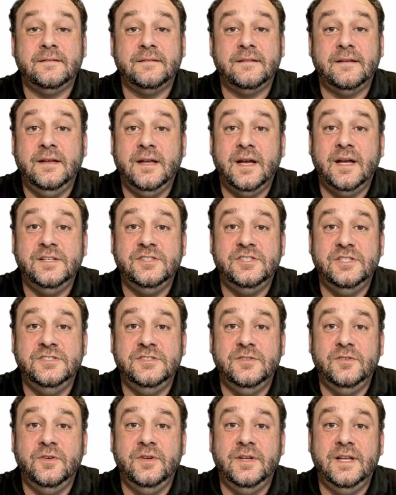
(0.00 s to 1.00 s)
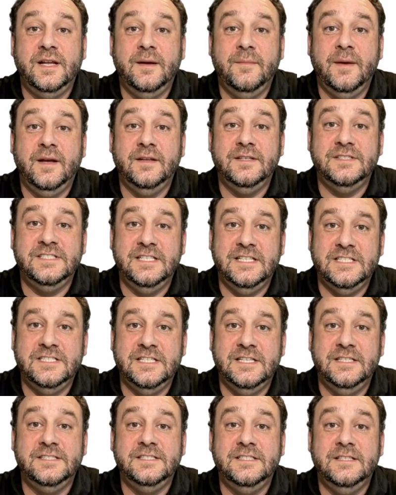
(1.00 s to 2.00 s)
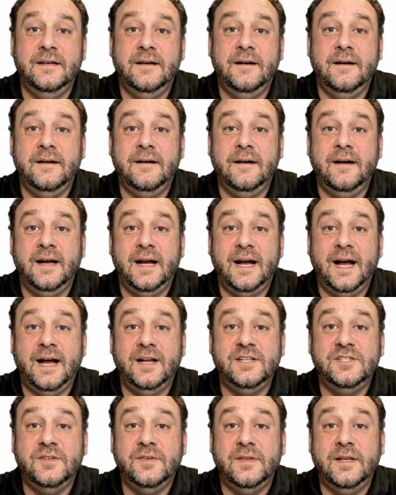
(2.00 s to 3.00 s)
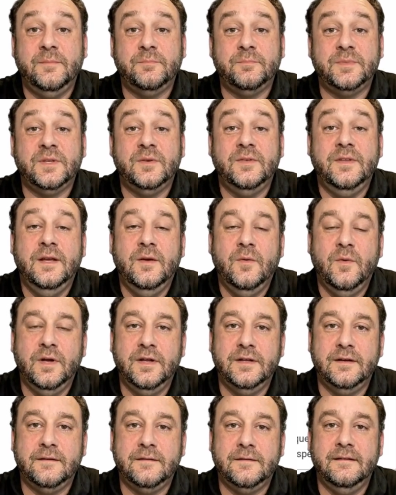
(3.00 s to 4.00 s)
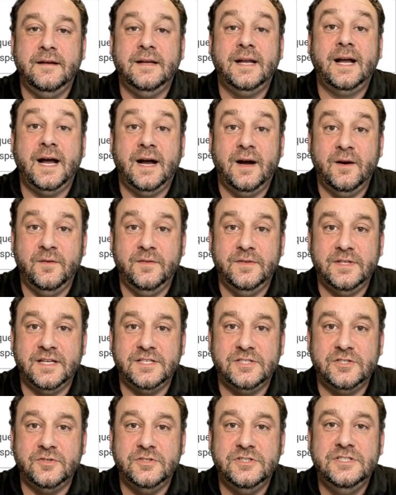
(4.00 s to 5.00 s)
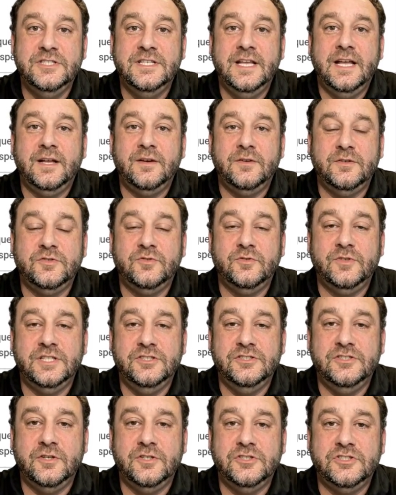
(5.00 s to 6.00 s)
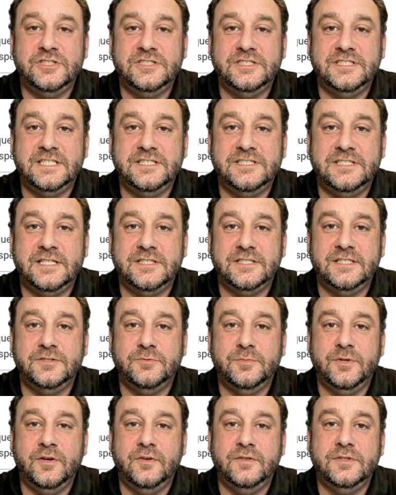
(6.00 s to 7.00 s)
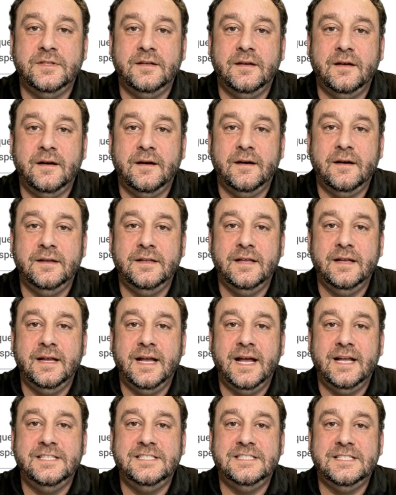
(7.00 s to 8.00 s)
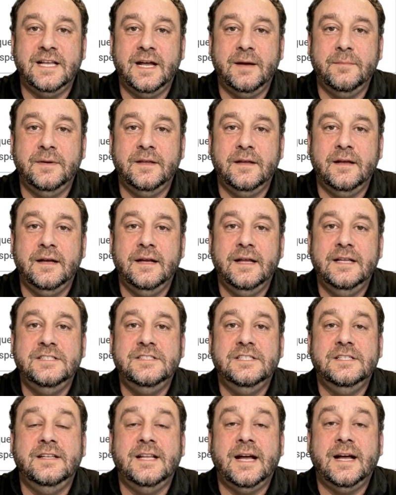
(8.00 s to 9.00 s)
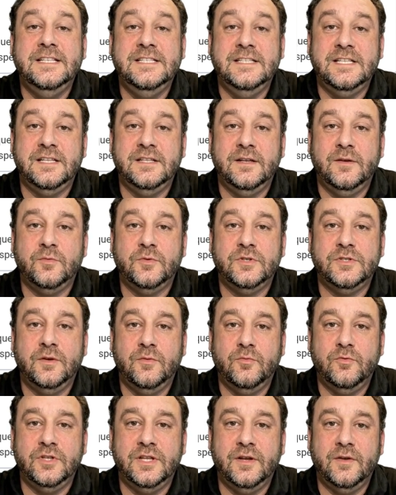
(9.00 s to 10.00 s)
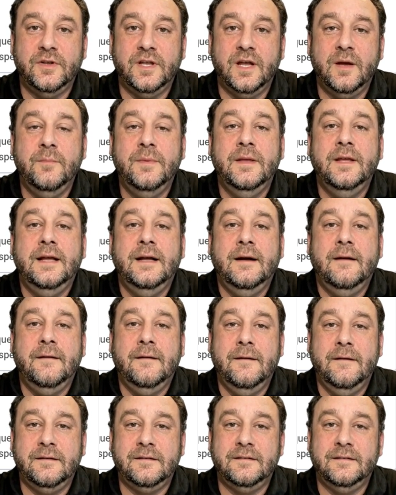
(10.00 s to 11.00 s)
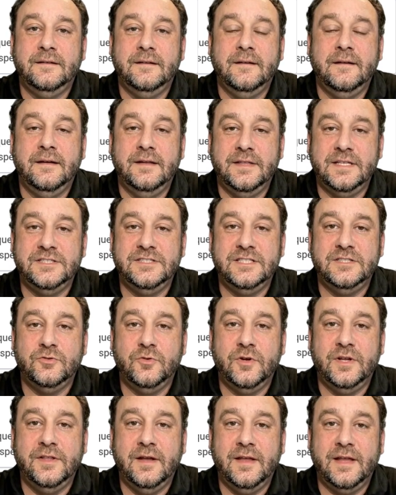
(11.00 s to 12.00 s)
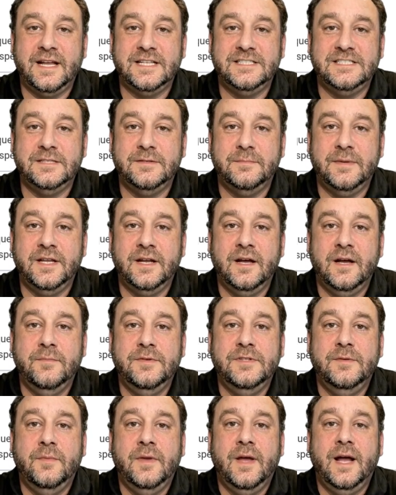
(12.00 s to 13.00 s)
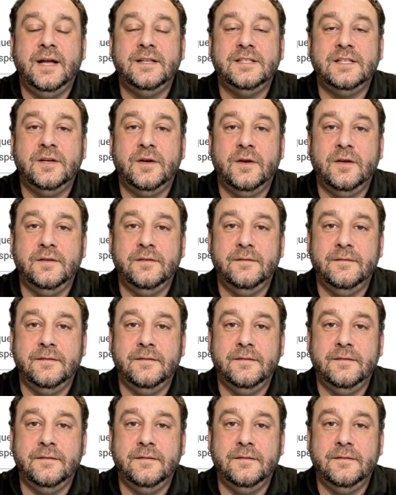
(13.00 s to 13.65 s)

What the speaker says: Not just learning about assistants, actually building one. Now that your sales research assistant is built, the next step is to test it with a real company. This is where the lesson becomes practical.